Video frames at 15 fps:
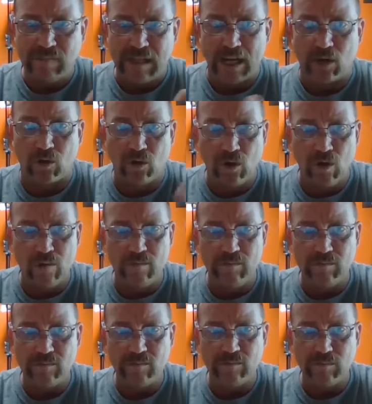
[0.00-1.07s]
at
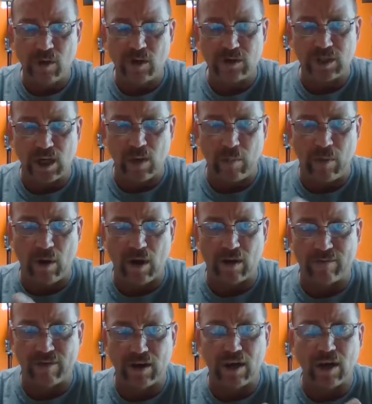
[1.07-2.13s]
Croom Motorcycle
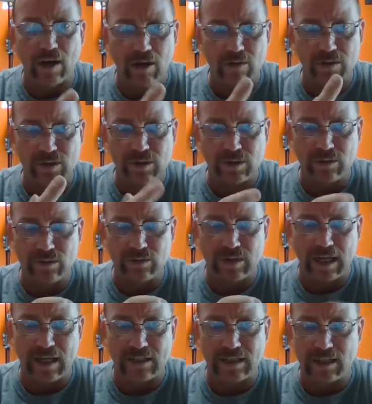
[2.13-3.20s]
Park, very close to
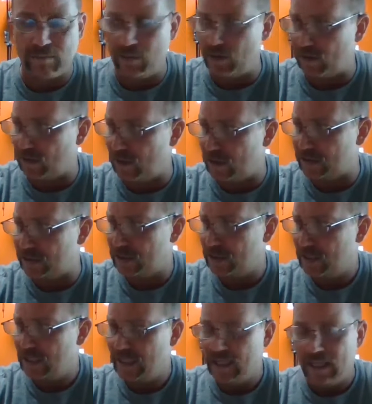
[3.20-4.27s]
Dade City Motocross.
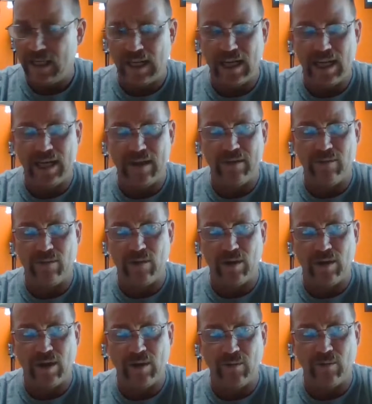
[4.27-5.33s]
And
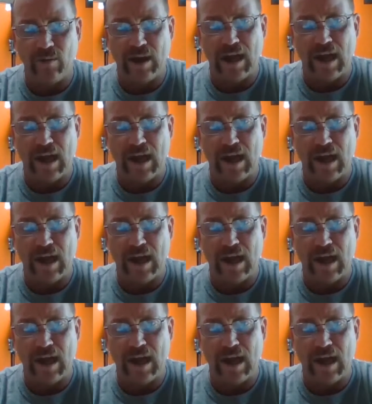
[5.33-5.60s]
what and